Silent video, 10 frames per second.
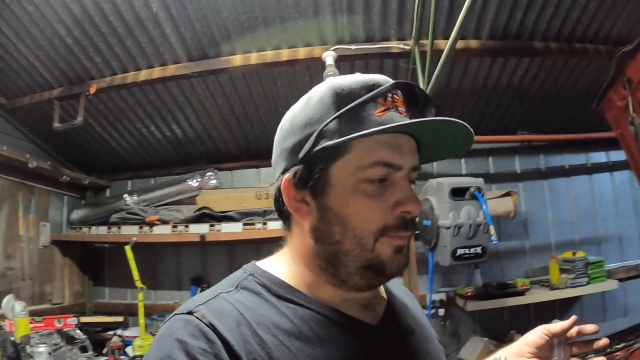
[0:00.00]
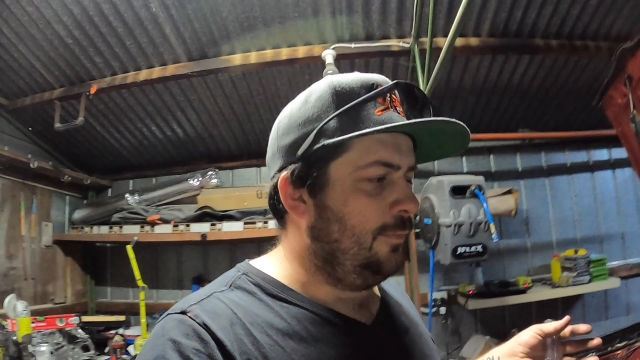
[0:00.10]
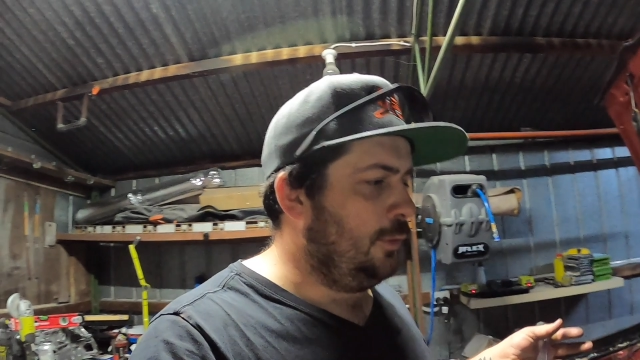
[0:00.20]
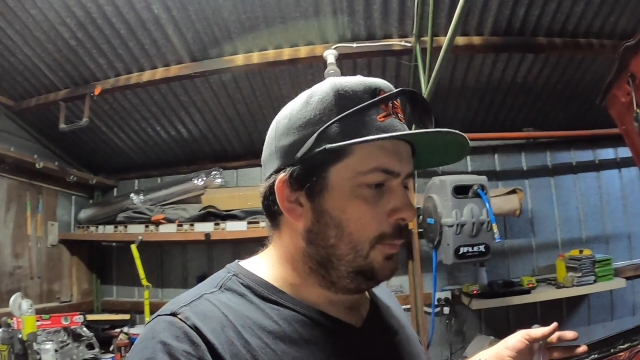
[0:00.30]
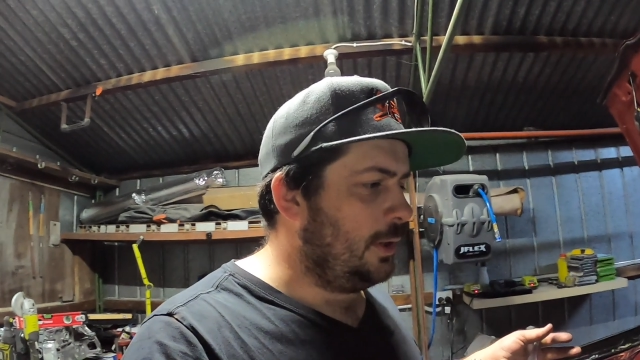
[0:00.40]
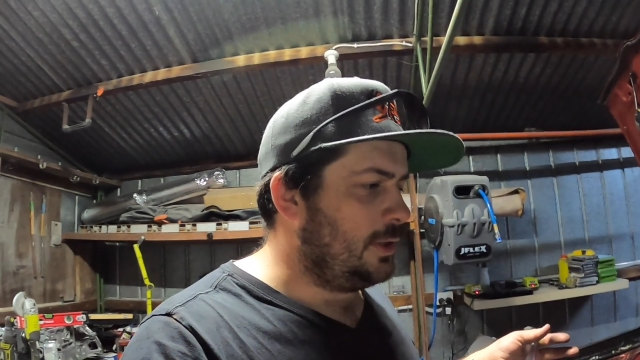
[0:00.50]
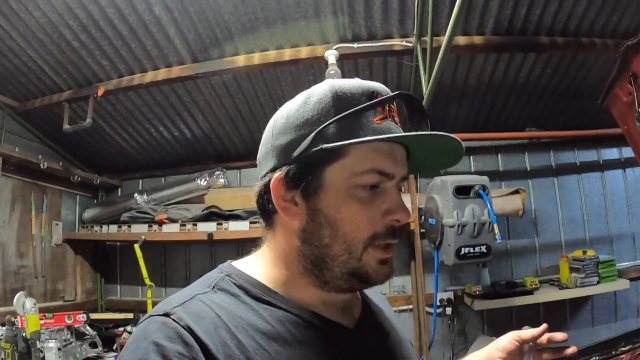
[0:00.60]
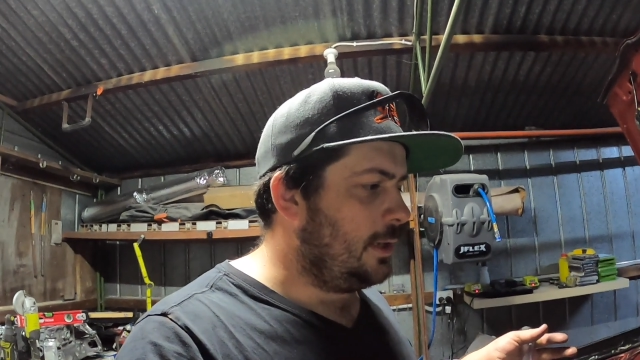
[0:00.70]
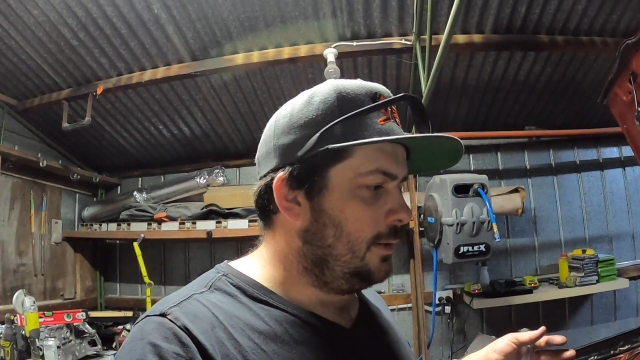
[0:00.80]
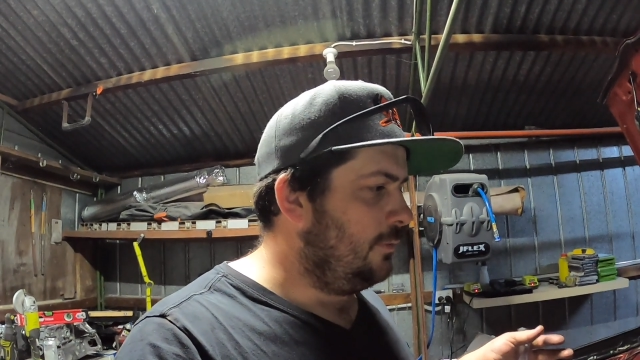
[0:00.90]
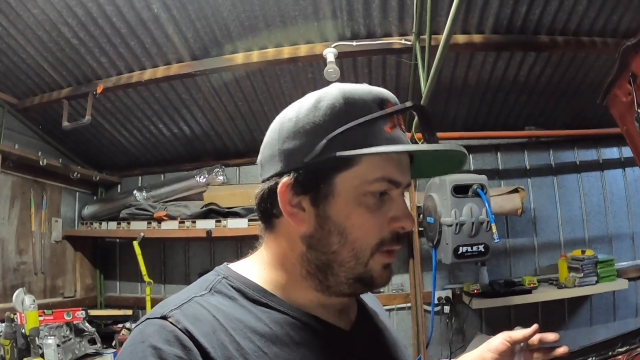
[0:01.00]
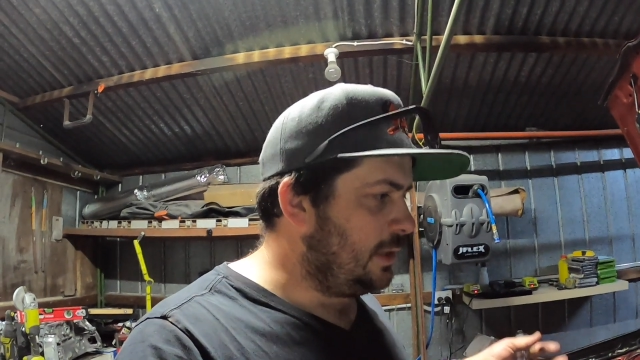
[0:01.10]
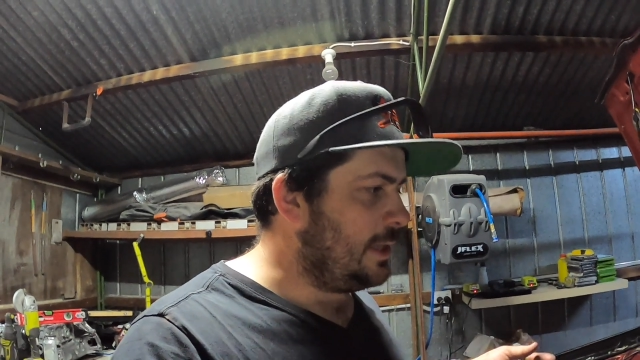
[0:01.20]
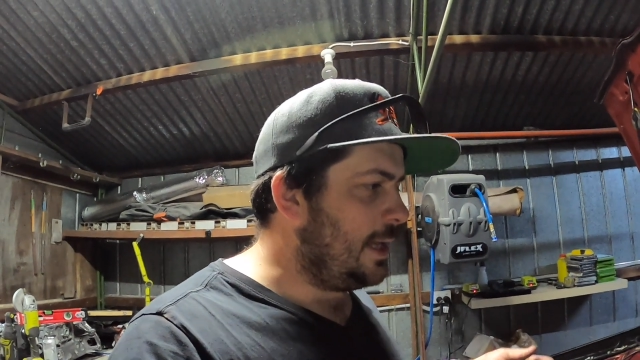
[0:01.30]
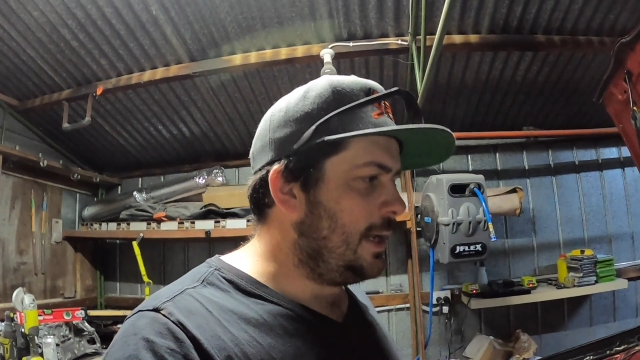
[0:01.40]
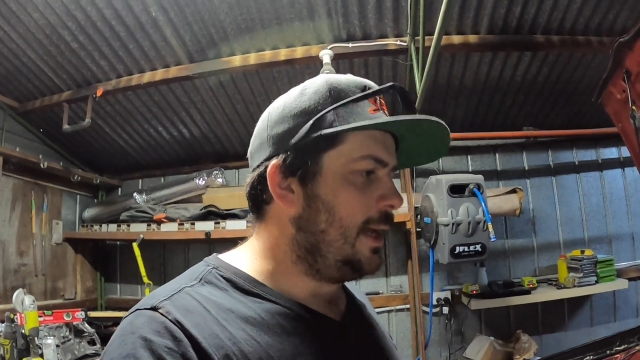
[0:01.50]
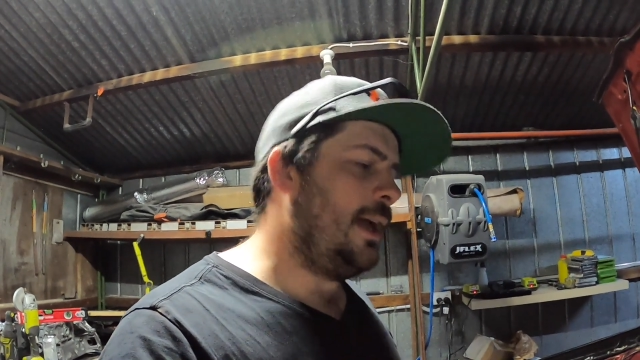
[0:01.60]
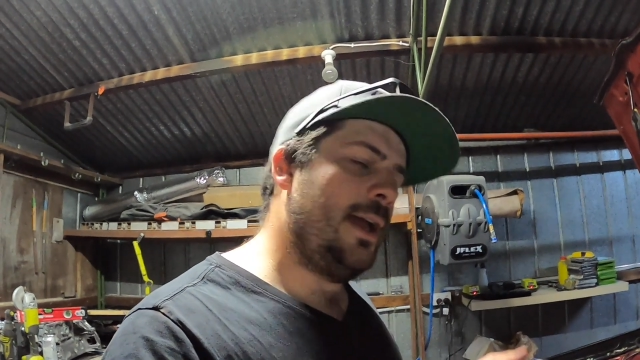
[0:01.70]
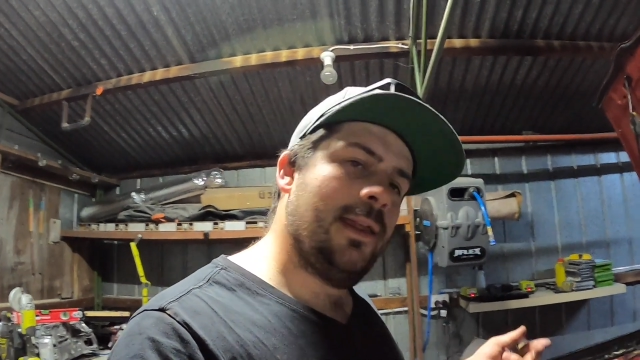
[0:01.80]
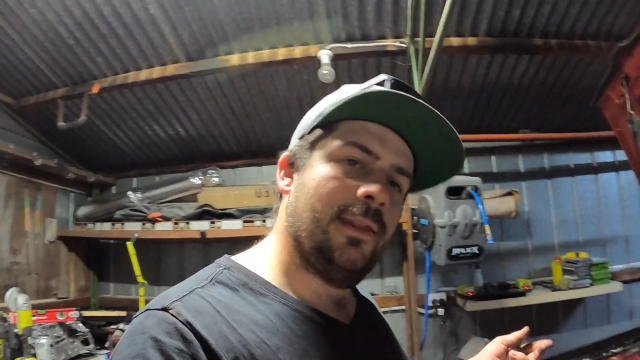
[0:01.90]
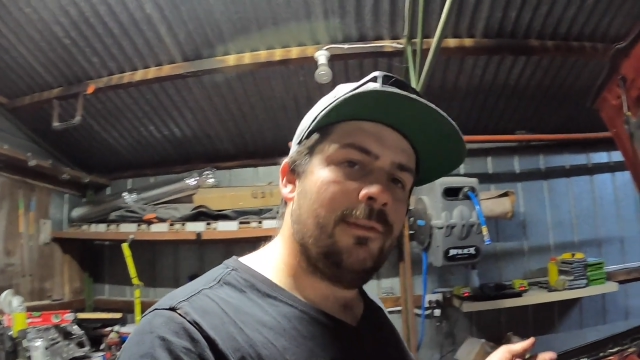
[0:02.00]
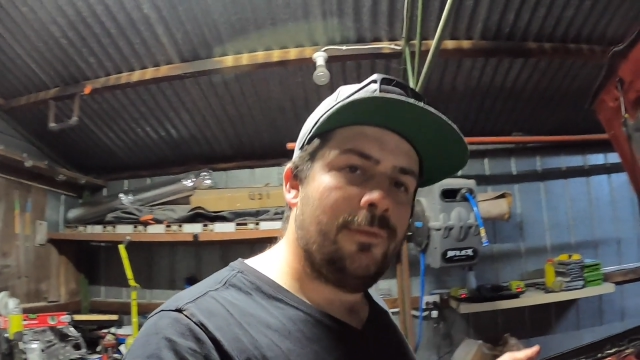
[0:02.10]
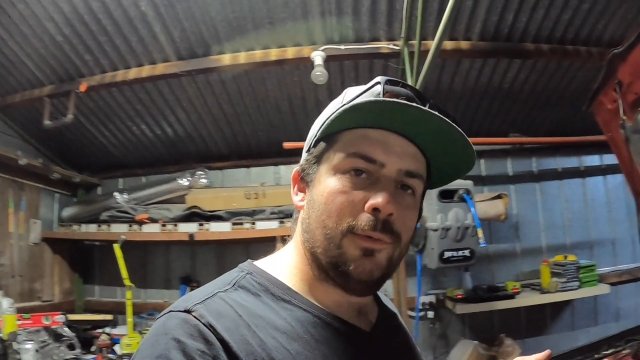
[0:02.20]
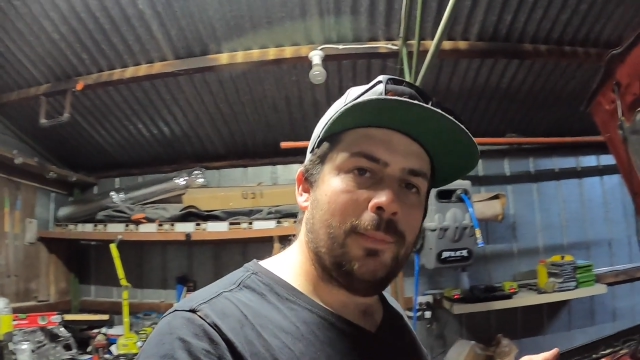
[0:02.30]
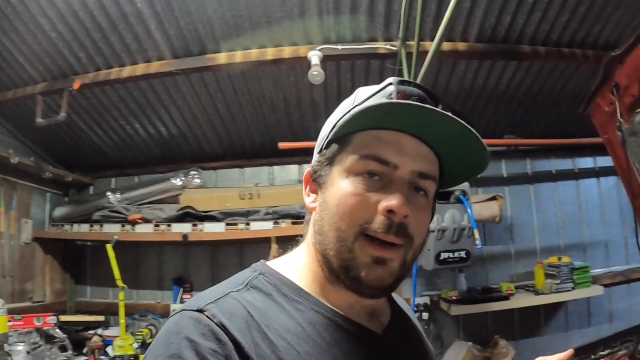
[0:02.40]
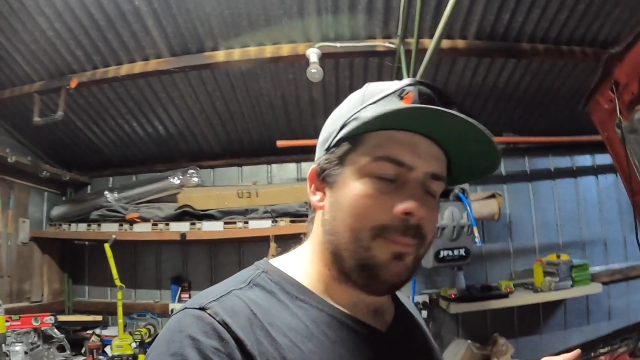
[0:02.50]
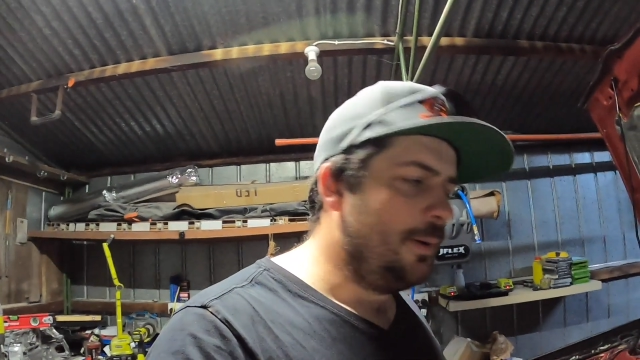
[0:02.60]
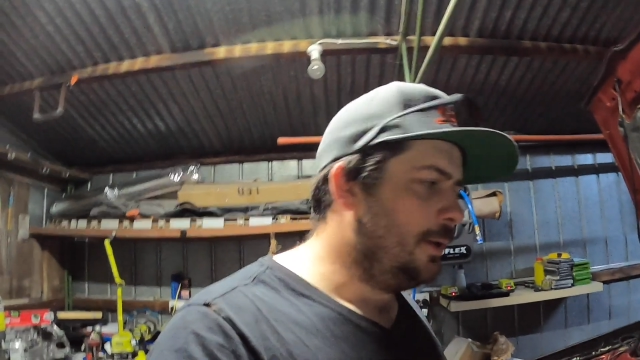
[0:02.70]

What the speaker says: fuel pressure regulator and the fuel pump.